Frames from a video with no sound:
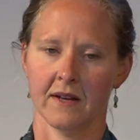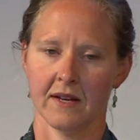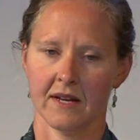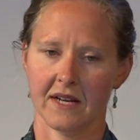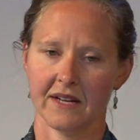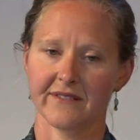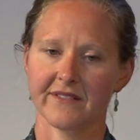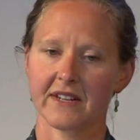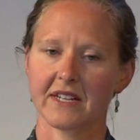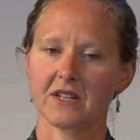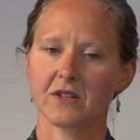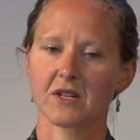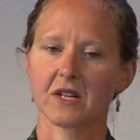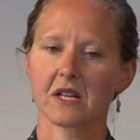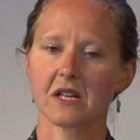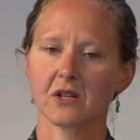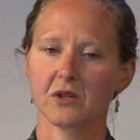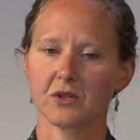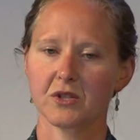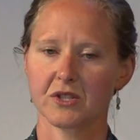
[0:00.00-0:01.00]
I invite you to
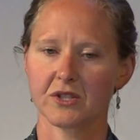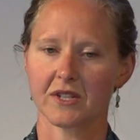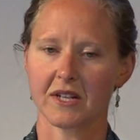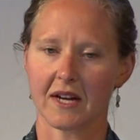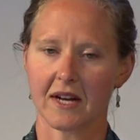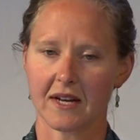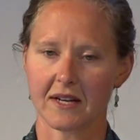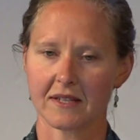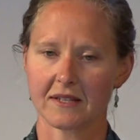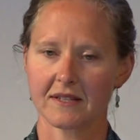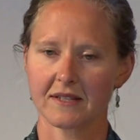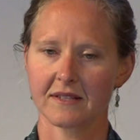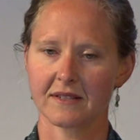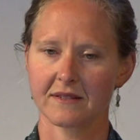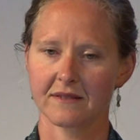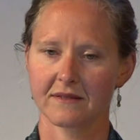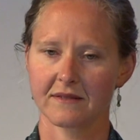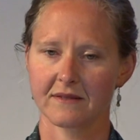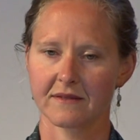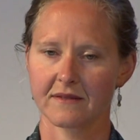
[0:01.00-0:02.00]
close your eyes
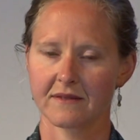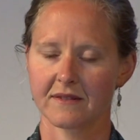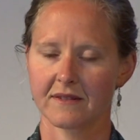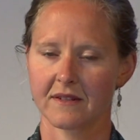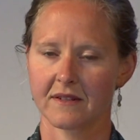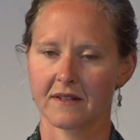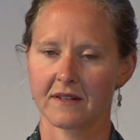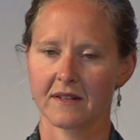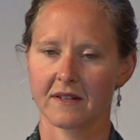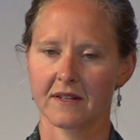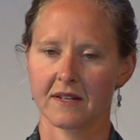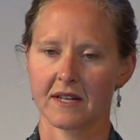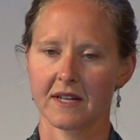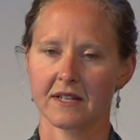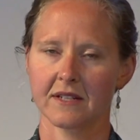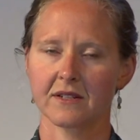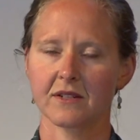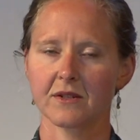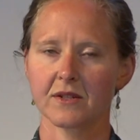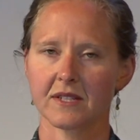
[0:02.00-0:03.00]

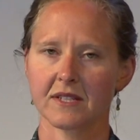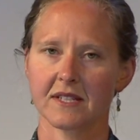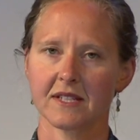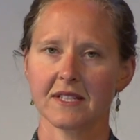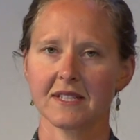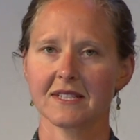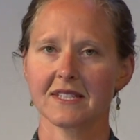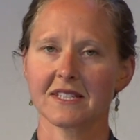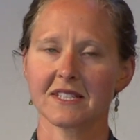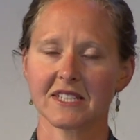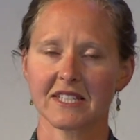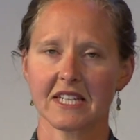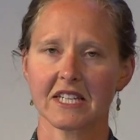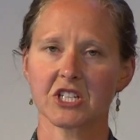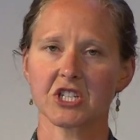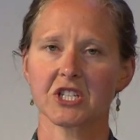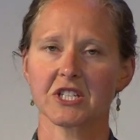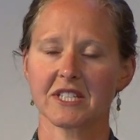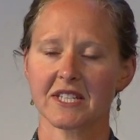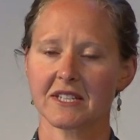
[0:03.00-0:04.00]
and notice any
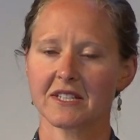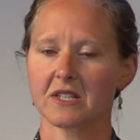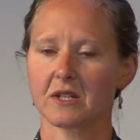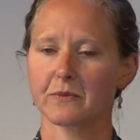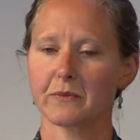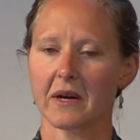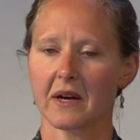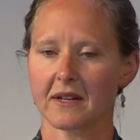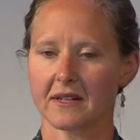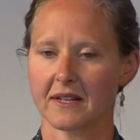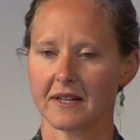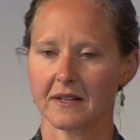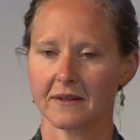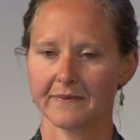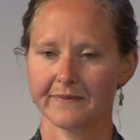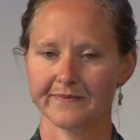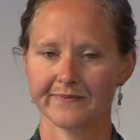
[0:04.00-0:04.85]
sensations in your body.